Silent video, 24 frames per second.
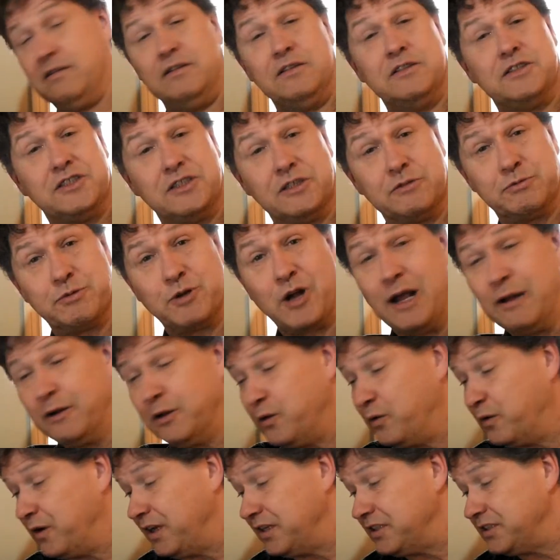Subscribe
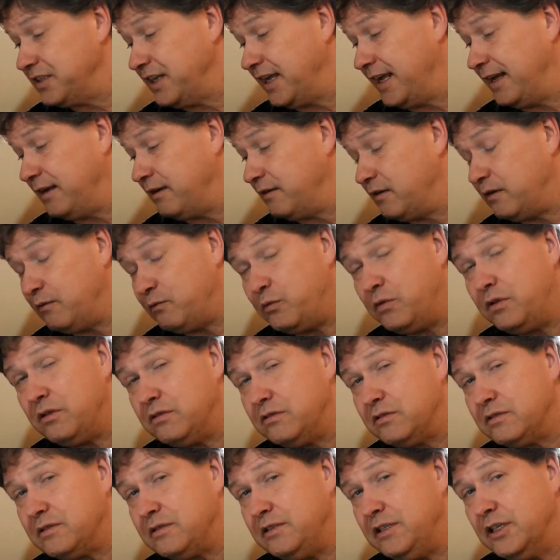to us, and
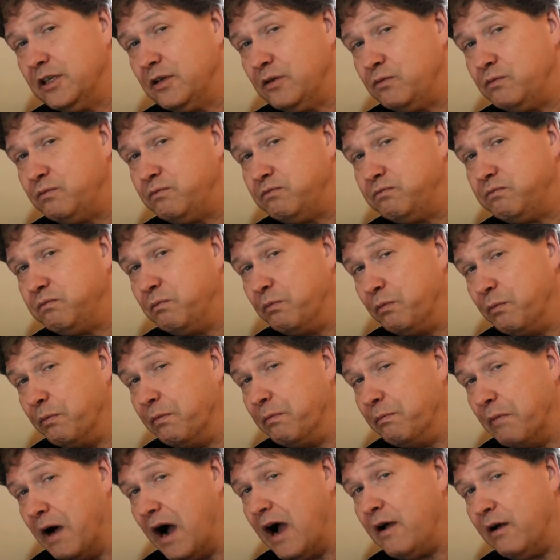we'll, you know,
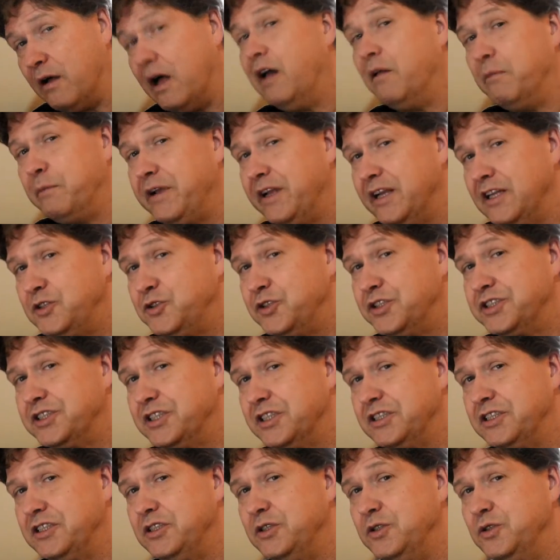I'll be
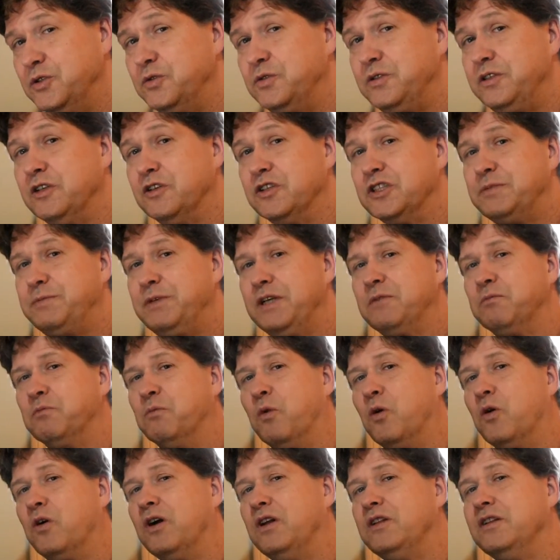interested to, you know, speak
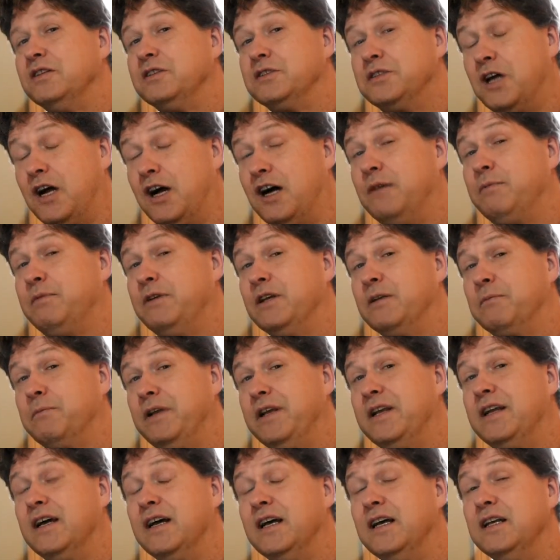more on this topic,
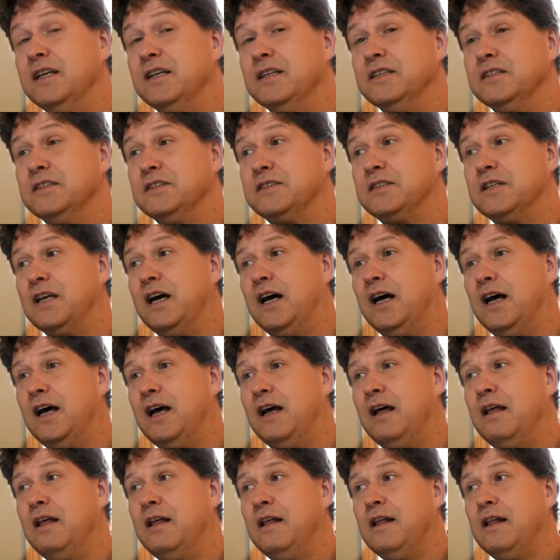because
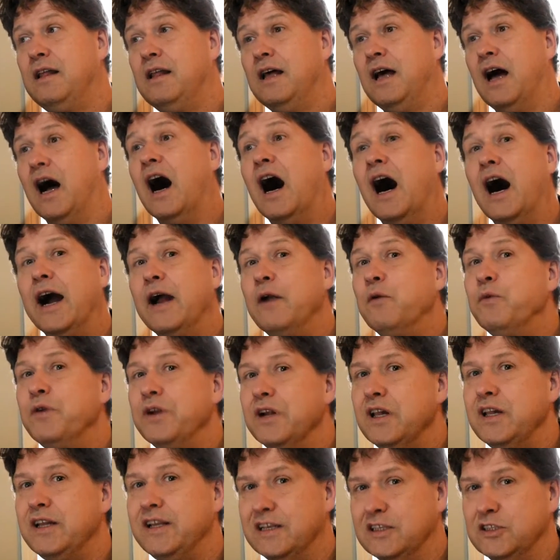I
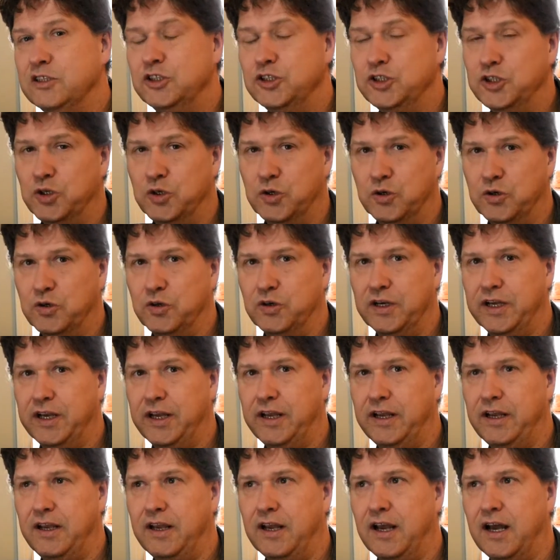really
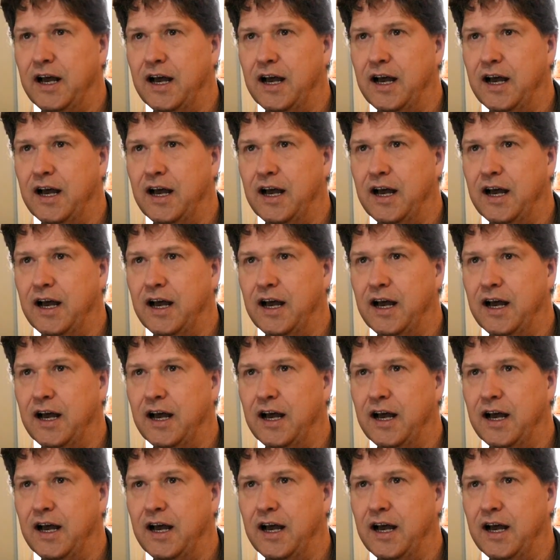enjoy